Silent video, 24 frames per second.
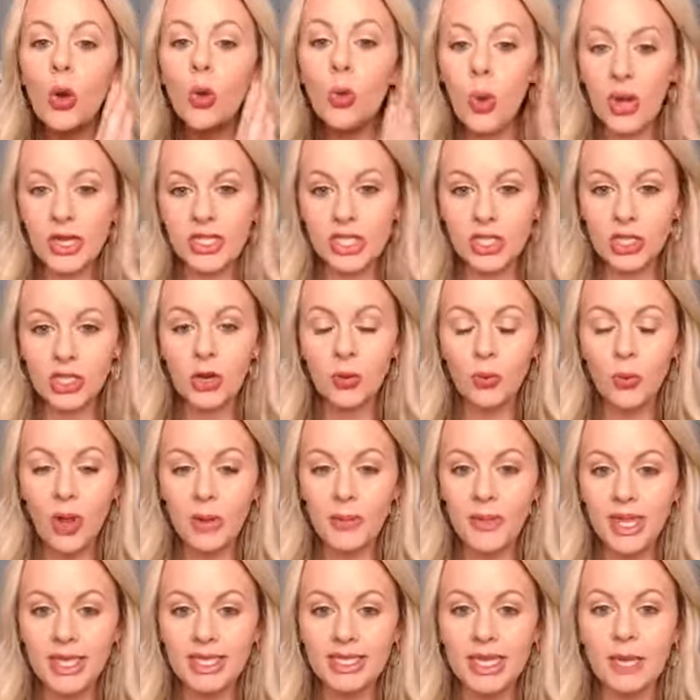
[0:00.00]
what
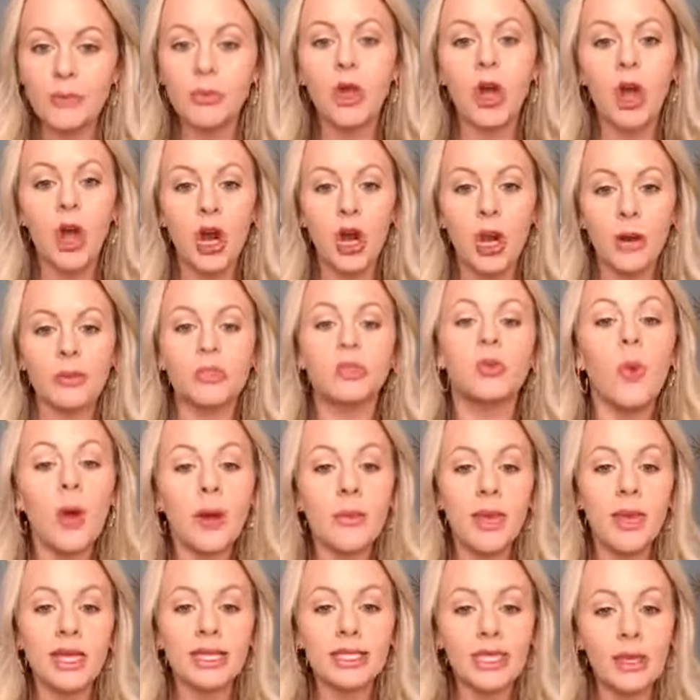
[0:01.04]
makes up carbs, what
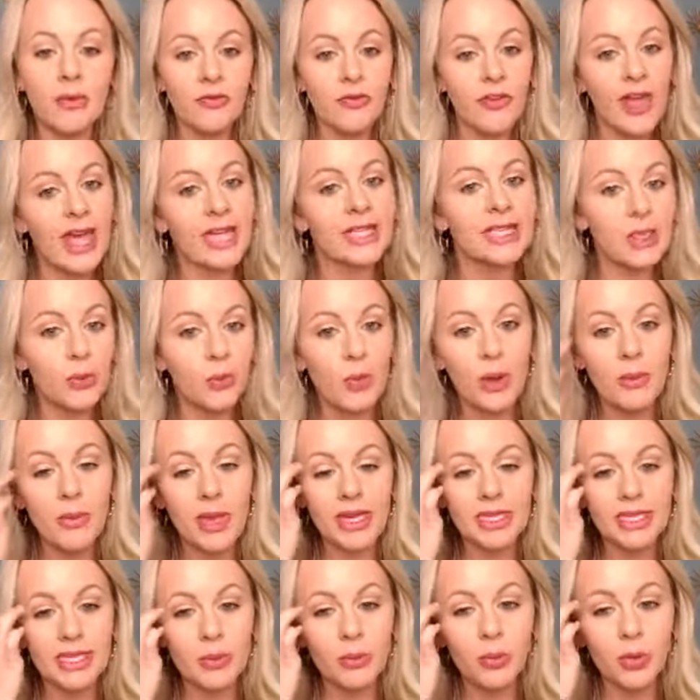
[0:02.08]
makes up fats, and what
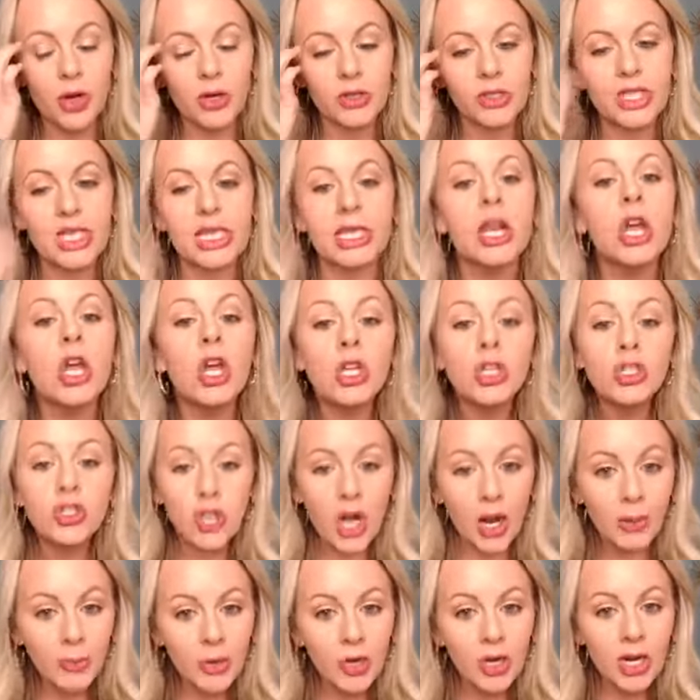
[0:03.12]
makes up protein,
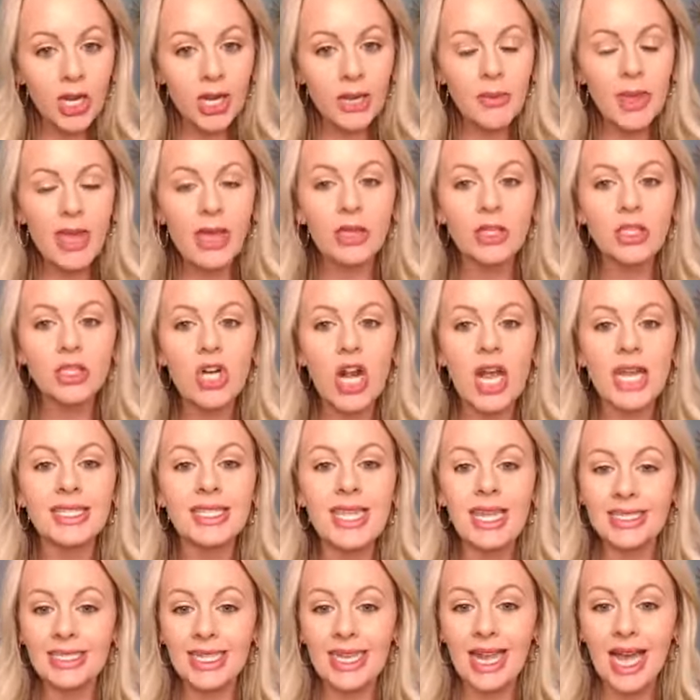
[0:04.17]
drop your email address
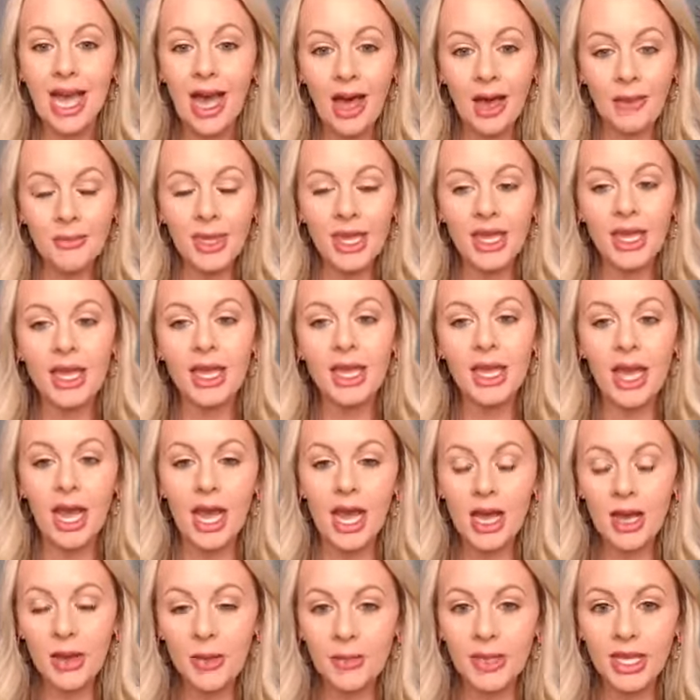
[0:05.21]
as a comment
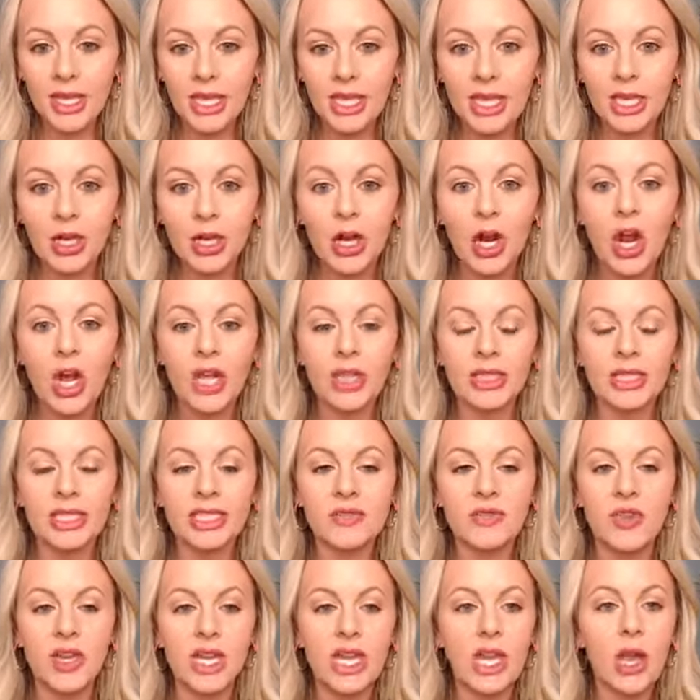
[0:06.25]
here on this
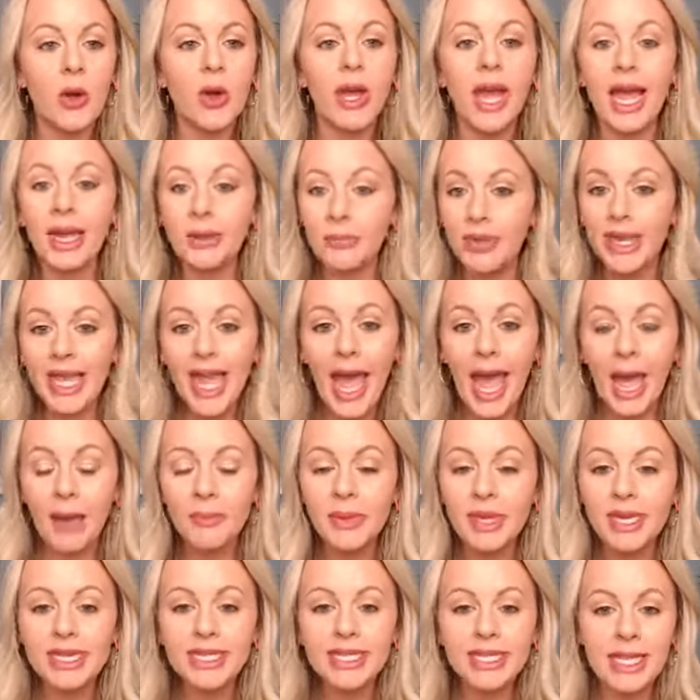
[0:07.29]
video, and I'd be
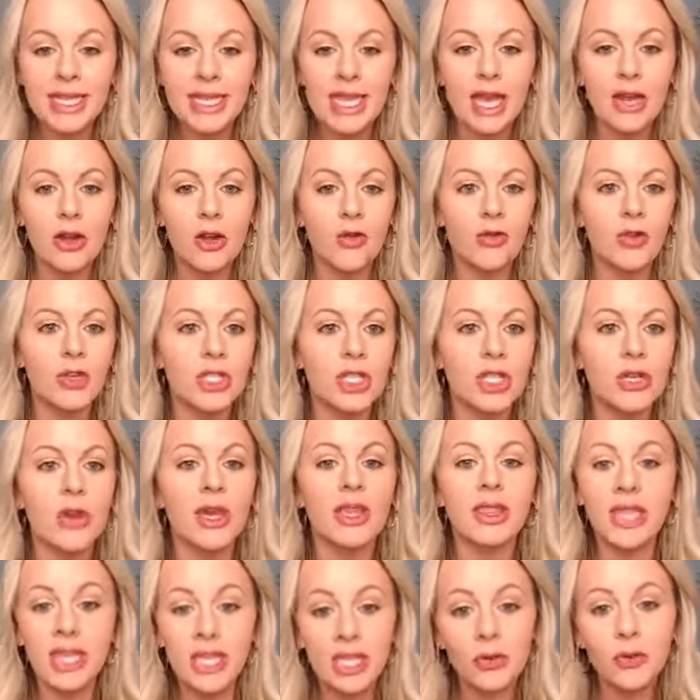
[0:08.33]
happy to send that over to you. I
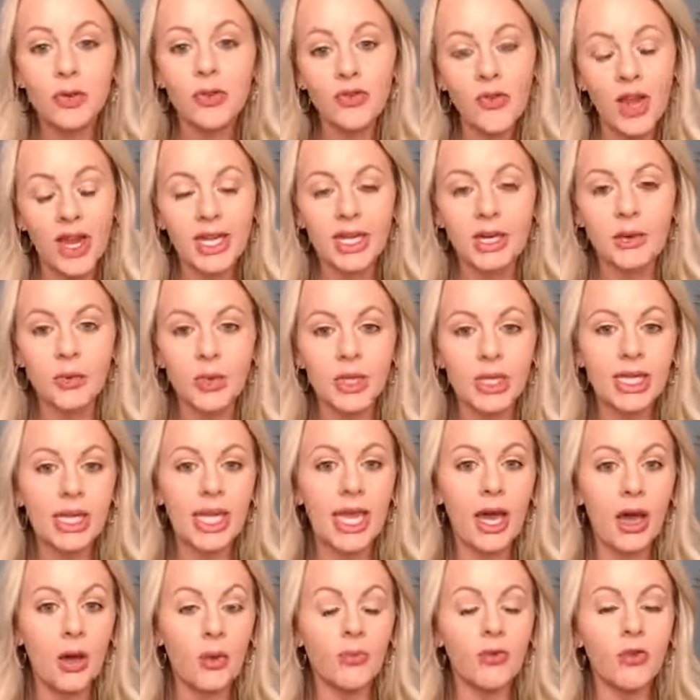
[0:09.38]
think you would find it really
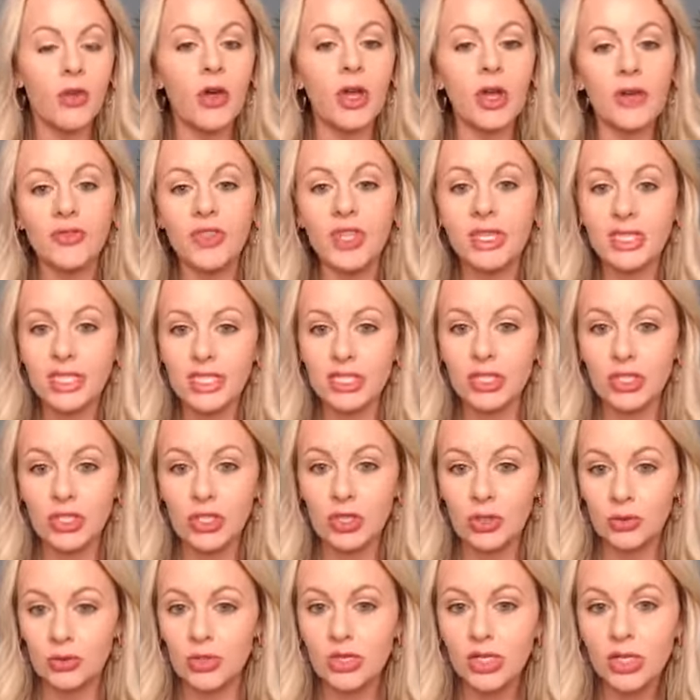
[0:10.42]
helpful if this is
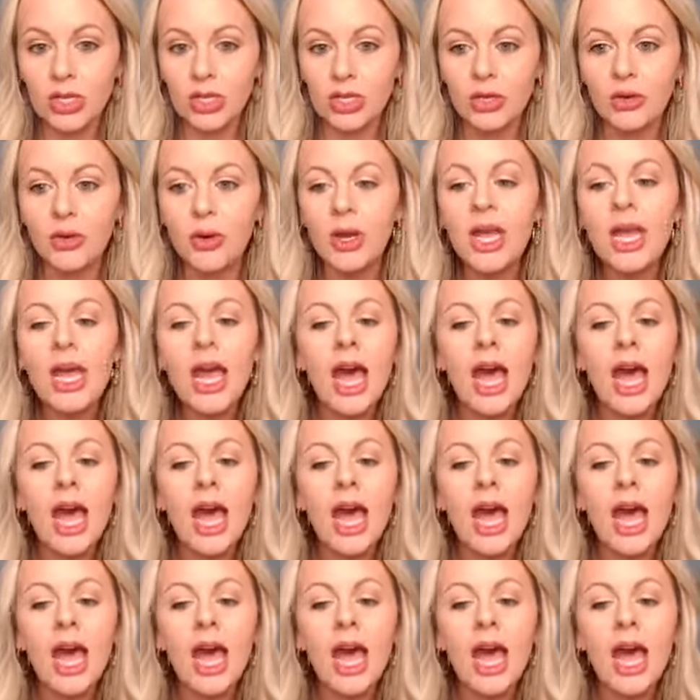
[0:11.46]
new to you.